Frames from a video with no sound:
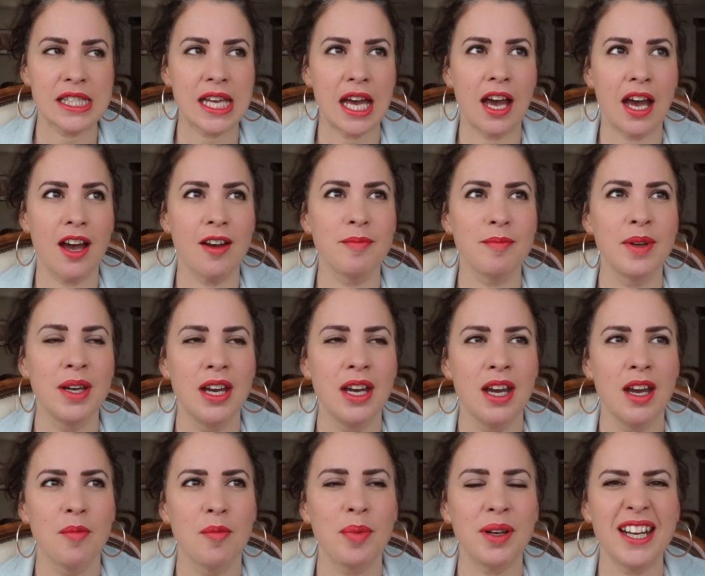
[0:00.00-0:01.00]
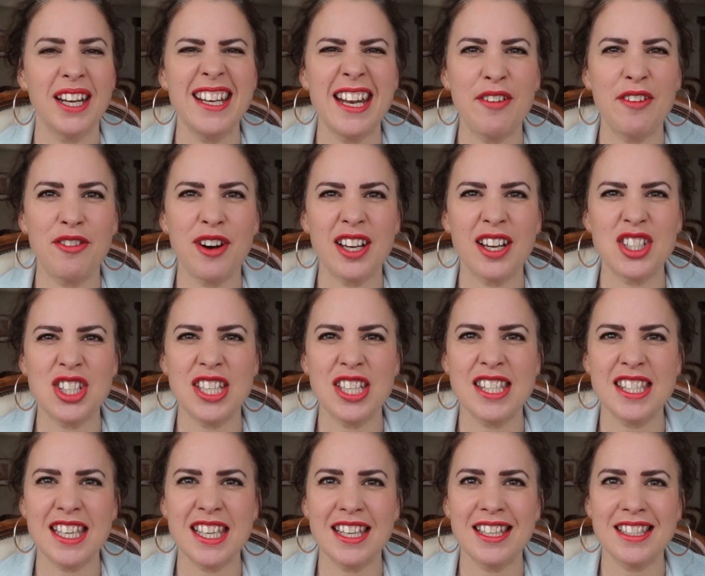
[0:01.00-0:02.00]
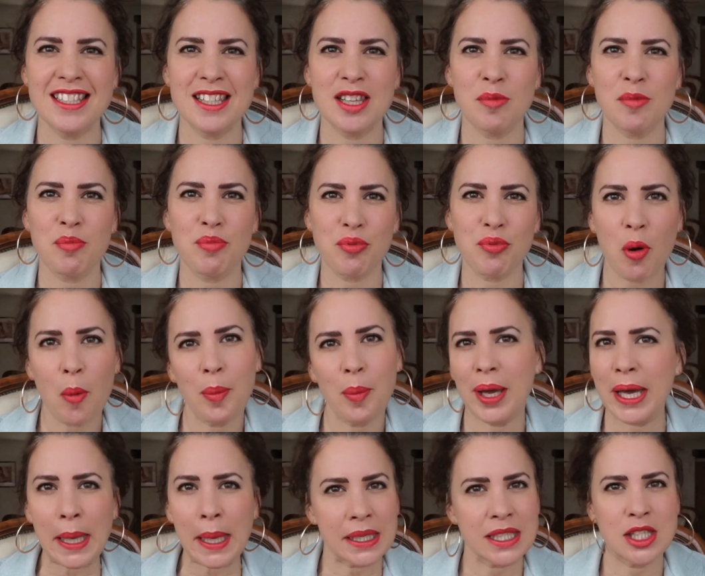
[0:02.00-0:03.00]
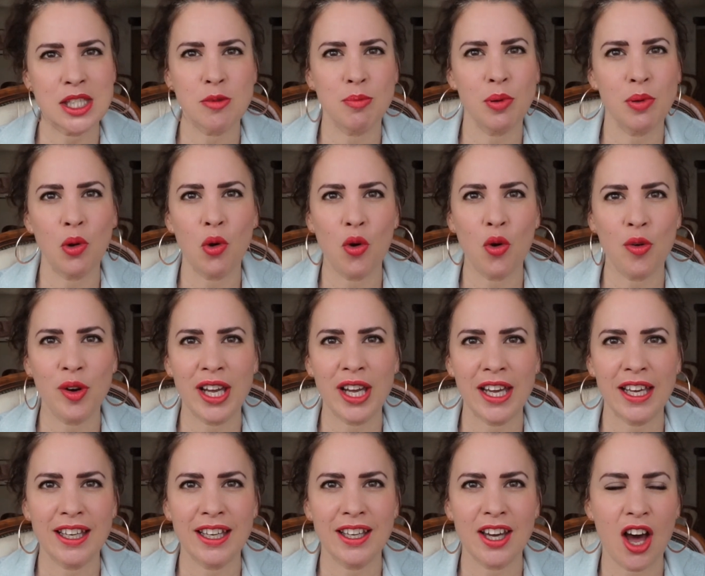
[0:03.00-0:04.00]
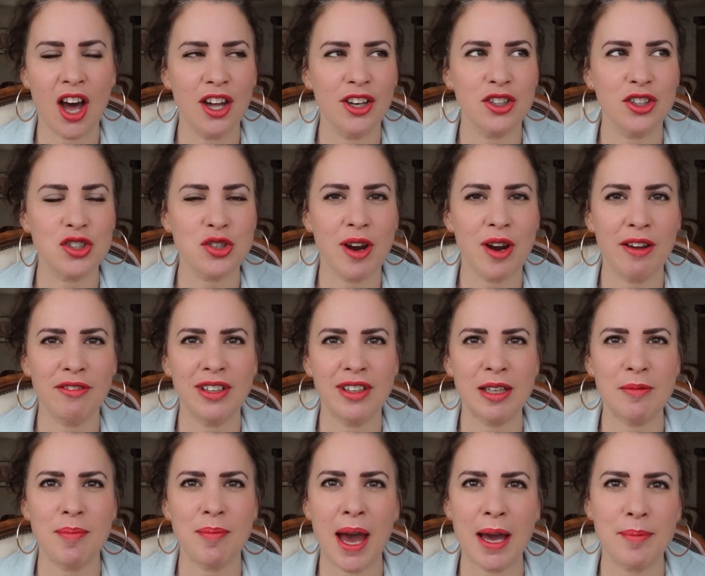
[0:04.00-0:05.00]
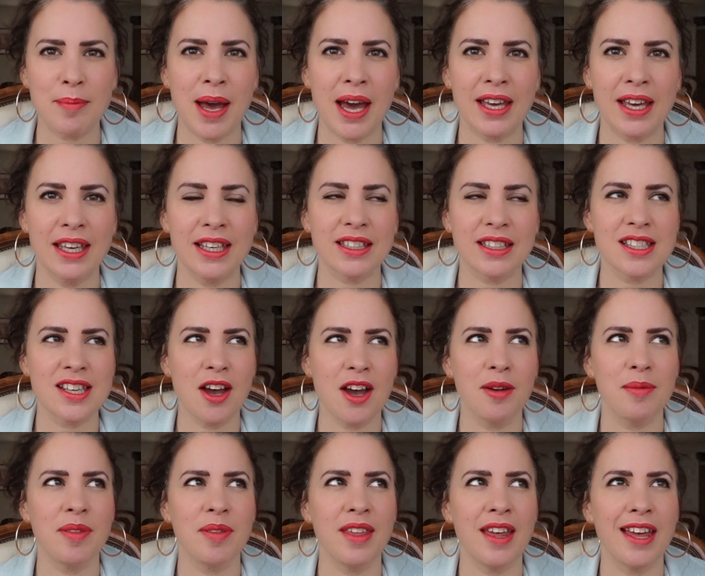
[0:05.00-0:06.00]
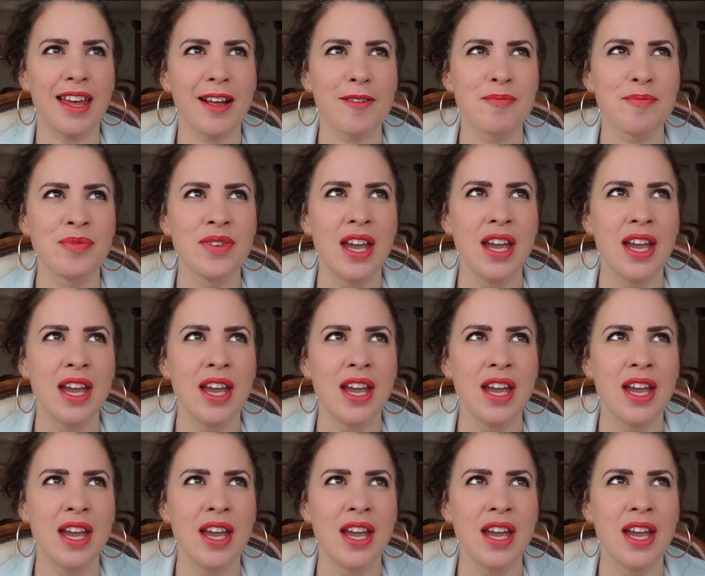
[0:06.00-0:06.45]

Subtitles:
But I never actually did the proper exploring, kind of traveling, backpacking type thing.